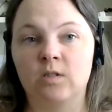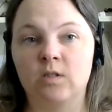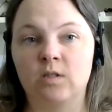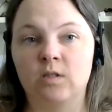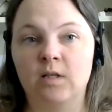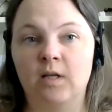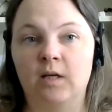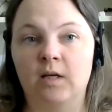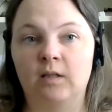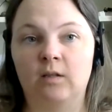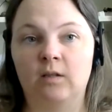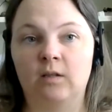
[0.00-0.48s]

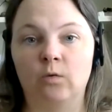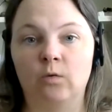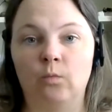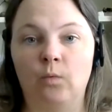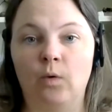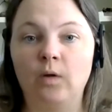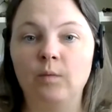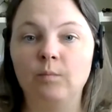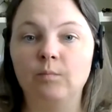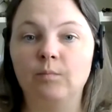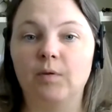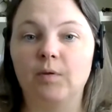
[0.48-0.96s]
like the
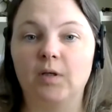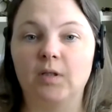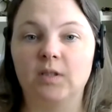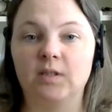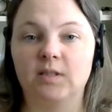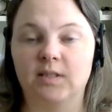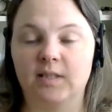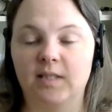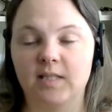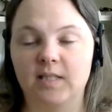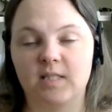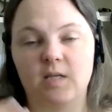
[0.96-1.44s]
one
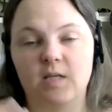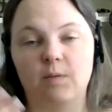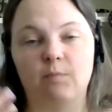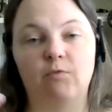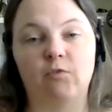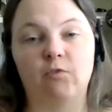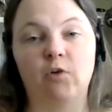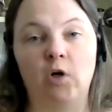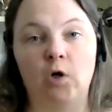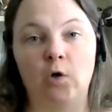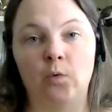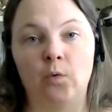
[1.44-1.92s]
person, except
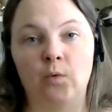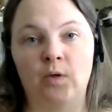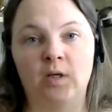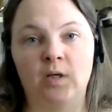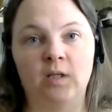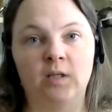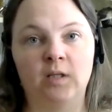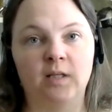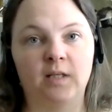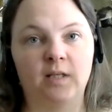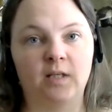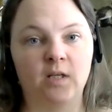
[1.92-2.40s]
for
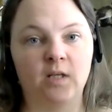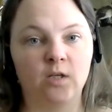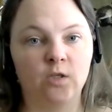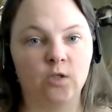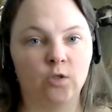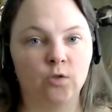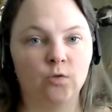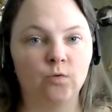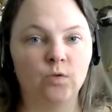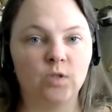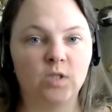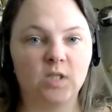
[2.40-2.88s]
Odin, that can
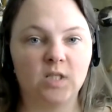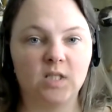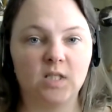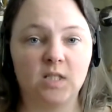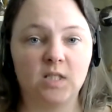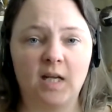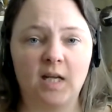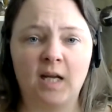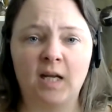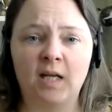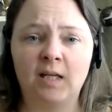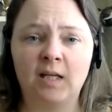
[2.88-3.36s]
use his
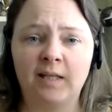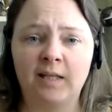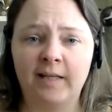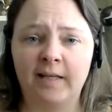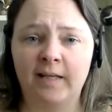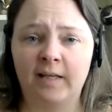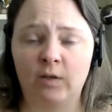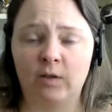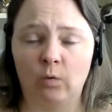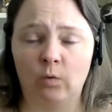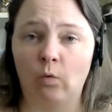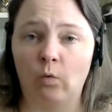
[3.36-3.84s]

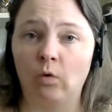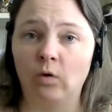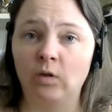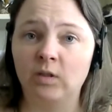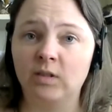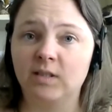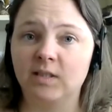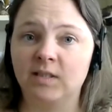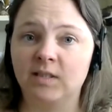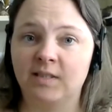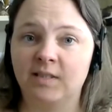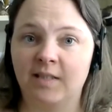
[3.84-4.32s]
8-legged
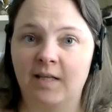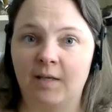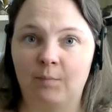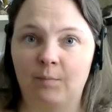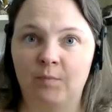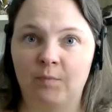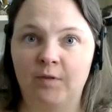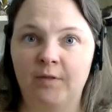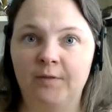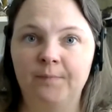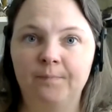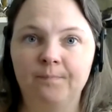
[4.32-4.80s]
horse,
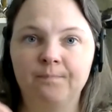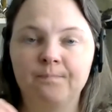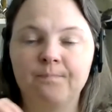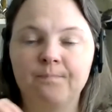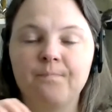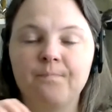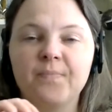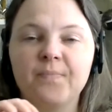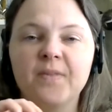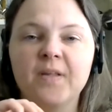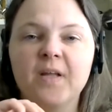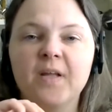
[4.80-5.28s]
Sleipnir,
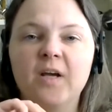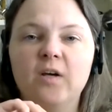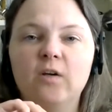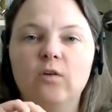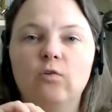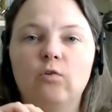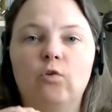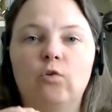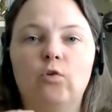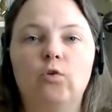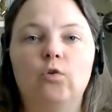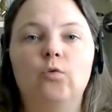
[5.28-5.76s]

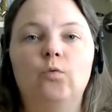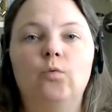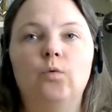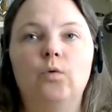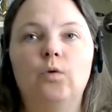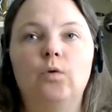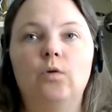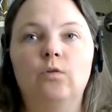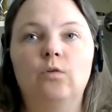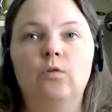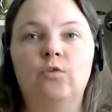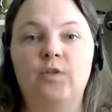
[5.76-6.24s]
to
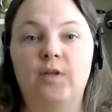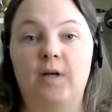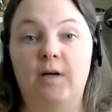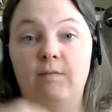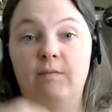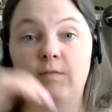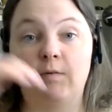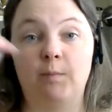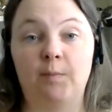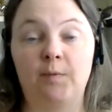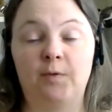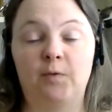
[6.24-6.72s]

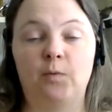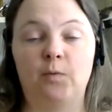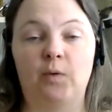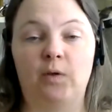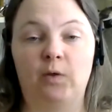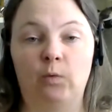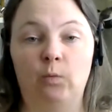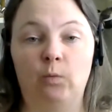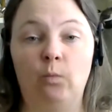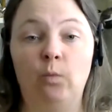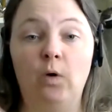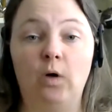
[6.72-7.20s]
travel between
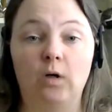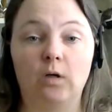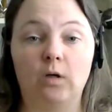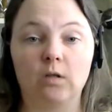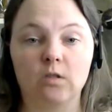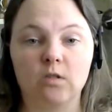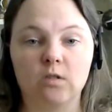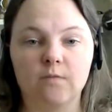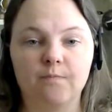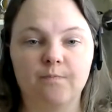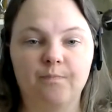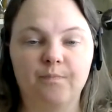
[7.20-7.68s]
the
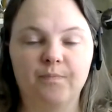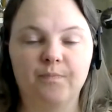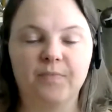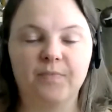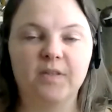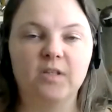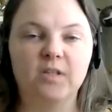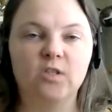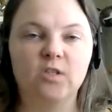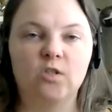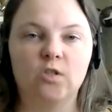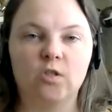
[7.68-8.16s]
worlds.
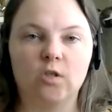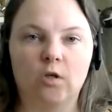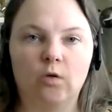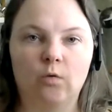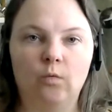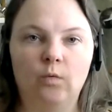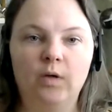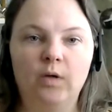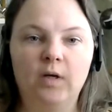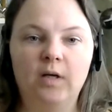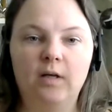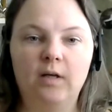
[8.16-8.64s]

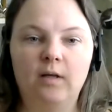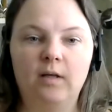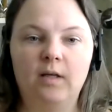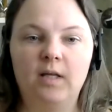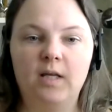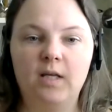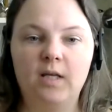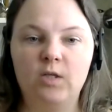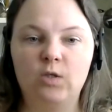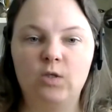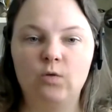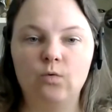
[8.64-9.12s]
So
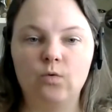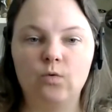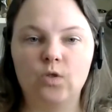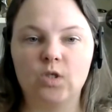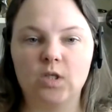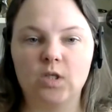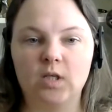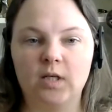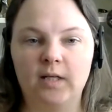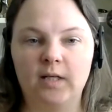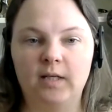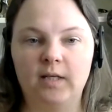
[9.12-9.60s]
he
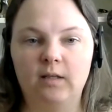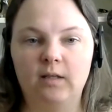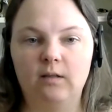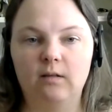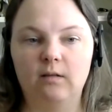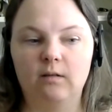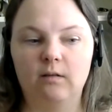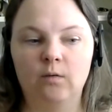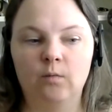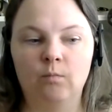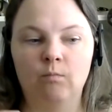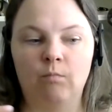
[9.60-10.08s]
usually
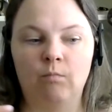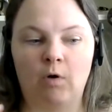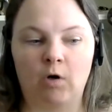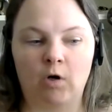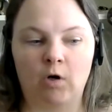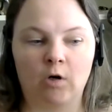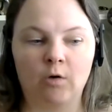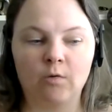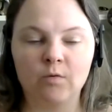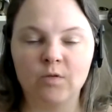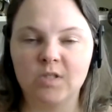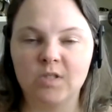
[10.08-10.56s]

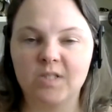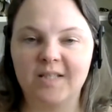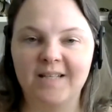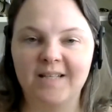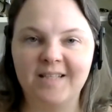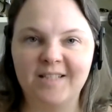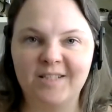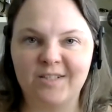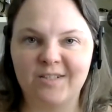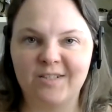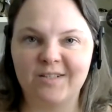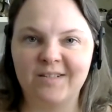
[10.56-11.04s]
borrows
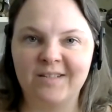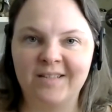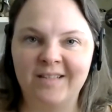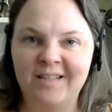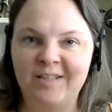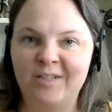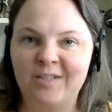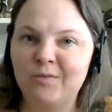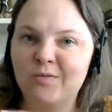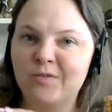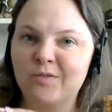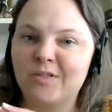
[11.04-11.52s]

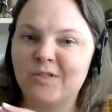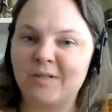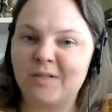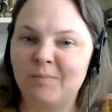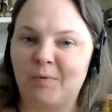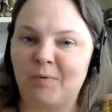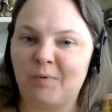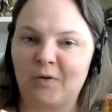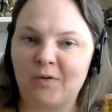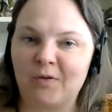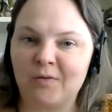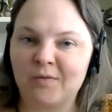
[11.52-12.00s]

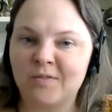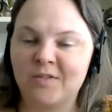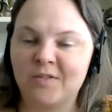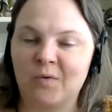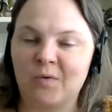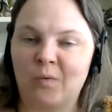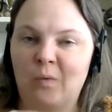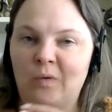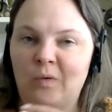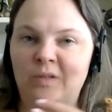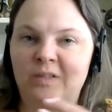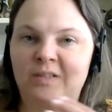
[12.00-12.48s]
the
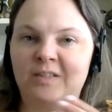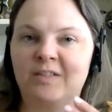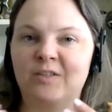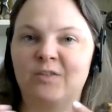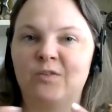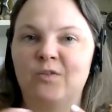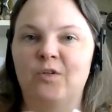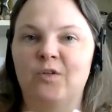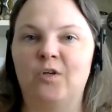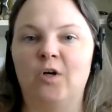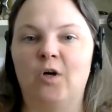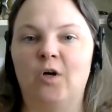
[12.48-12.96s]
horse
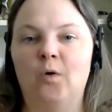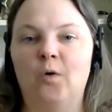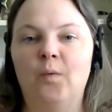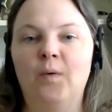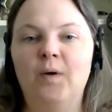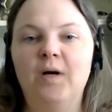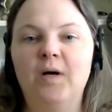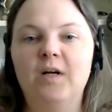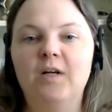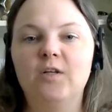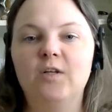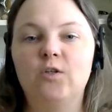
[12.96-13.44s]
to go
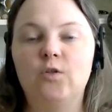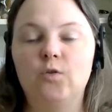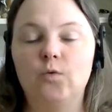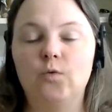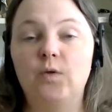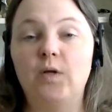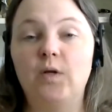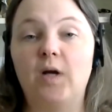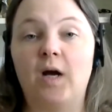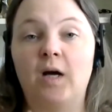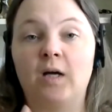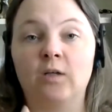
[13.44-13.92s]
to
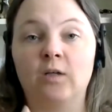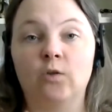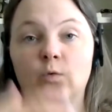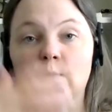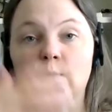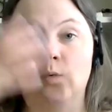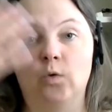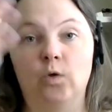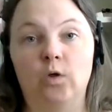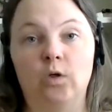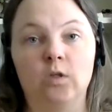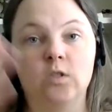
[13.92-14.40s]
the
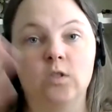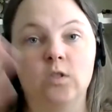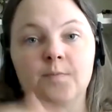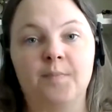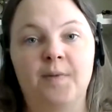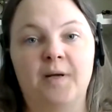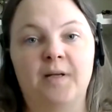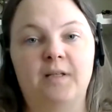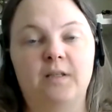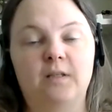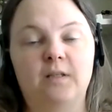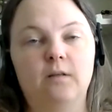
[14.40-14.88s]
underworlds,
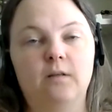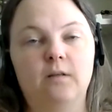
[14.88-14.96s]
but